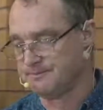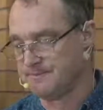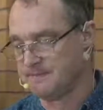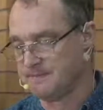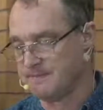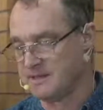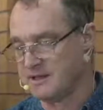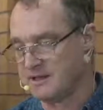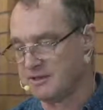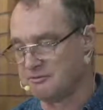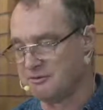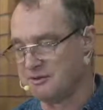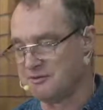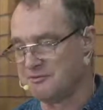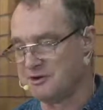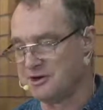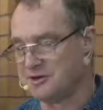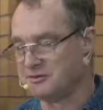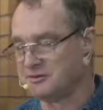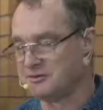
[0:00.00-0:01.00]
and that we
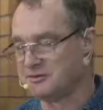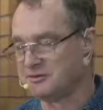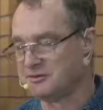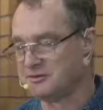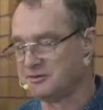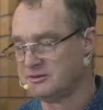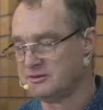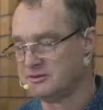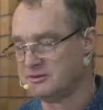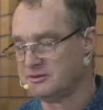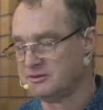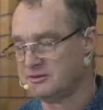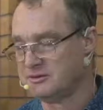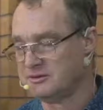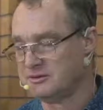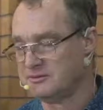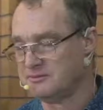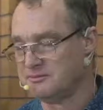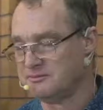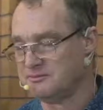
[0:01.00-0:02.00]
won't
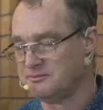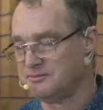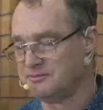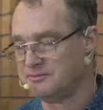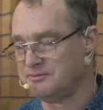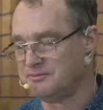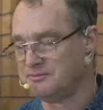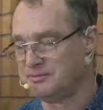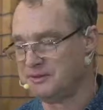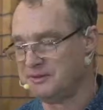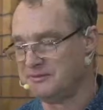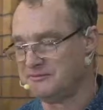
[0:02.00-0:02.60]
be